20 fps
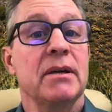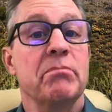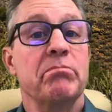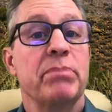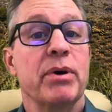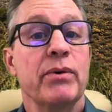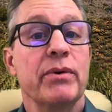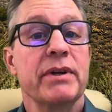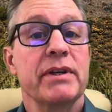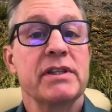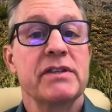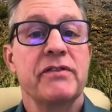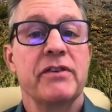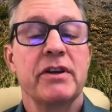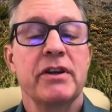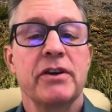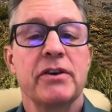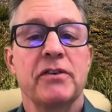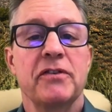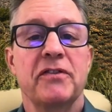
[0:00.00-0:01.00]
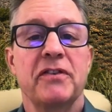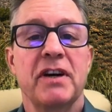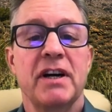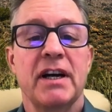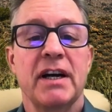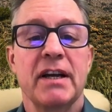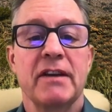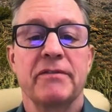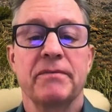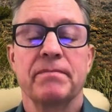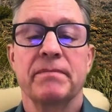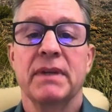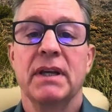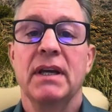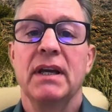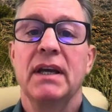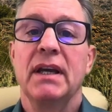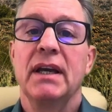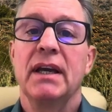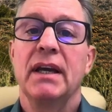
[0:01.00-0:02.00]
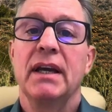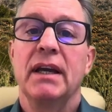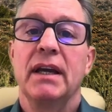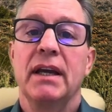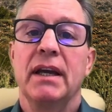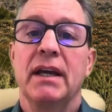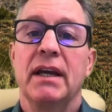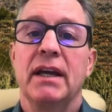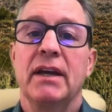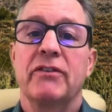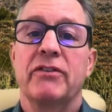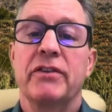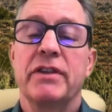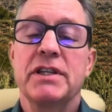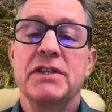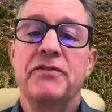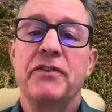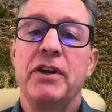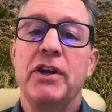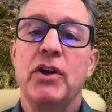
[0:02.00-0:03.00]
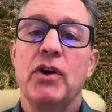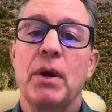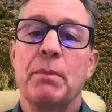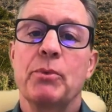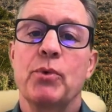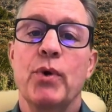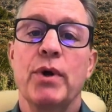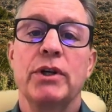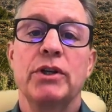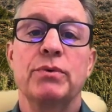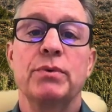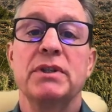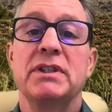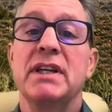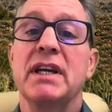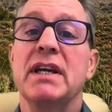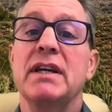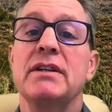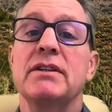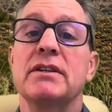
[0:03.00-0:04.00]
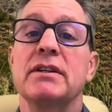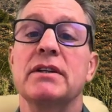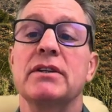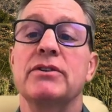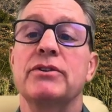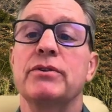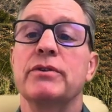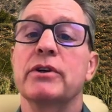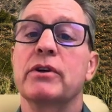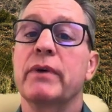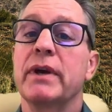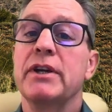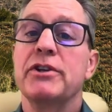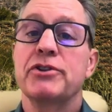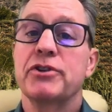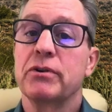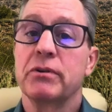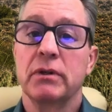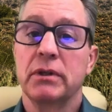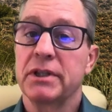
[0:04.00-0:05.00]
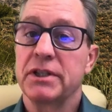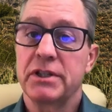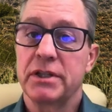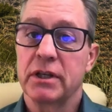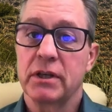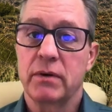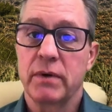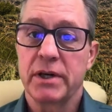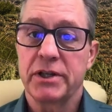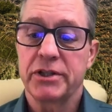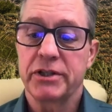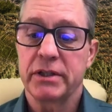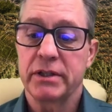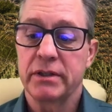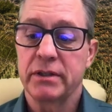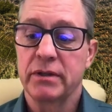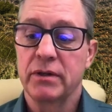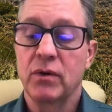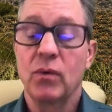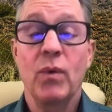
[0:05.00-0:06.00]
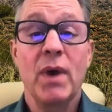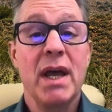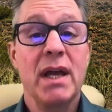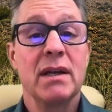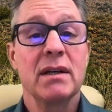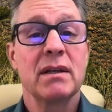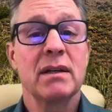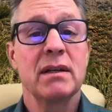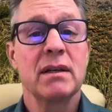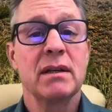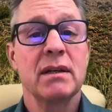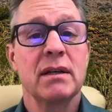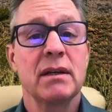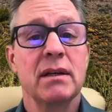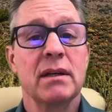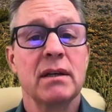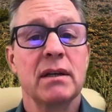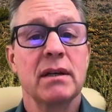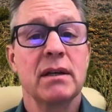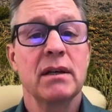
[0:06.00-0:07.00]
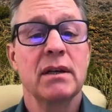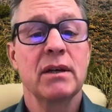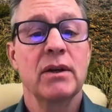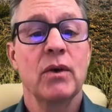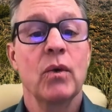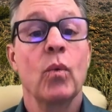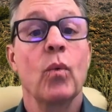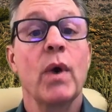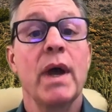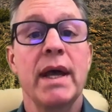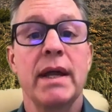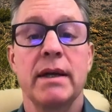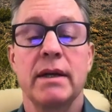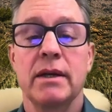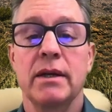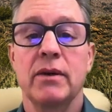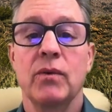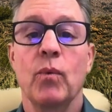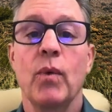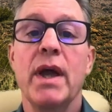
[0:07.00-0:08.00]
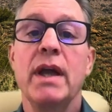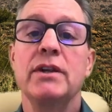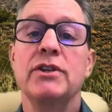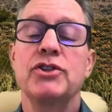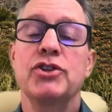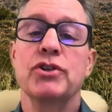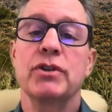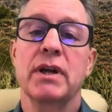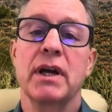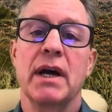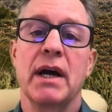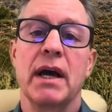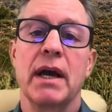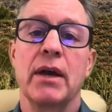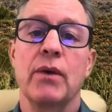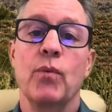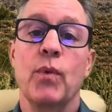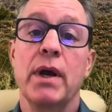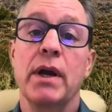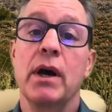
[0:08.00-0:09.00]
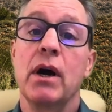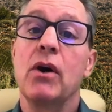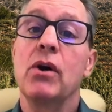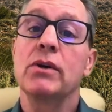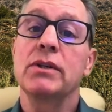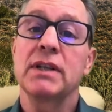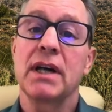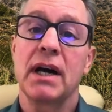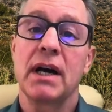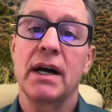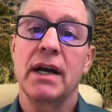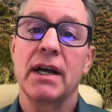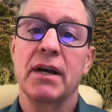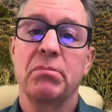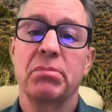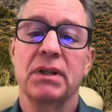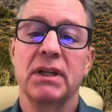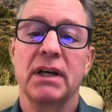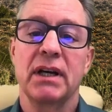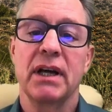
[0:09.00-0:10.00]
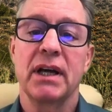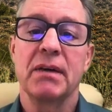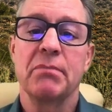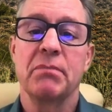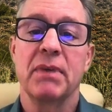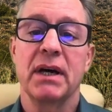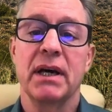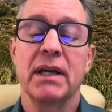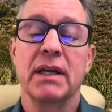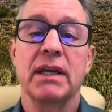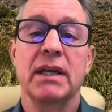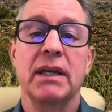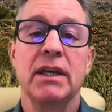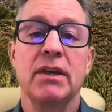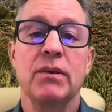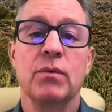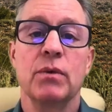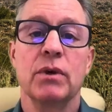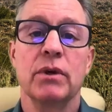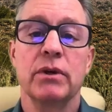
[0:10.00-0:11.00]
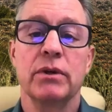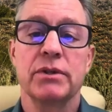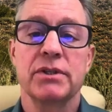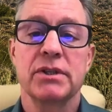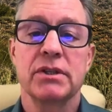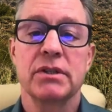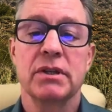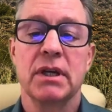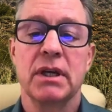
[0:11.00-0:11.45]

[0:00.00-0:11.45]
bonus video 5. For this video, I'm going to attend to the great journalistic question. When? When should I, when ought I apply my keywords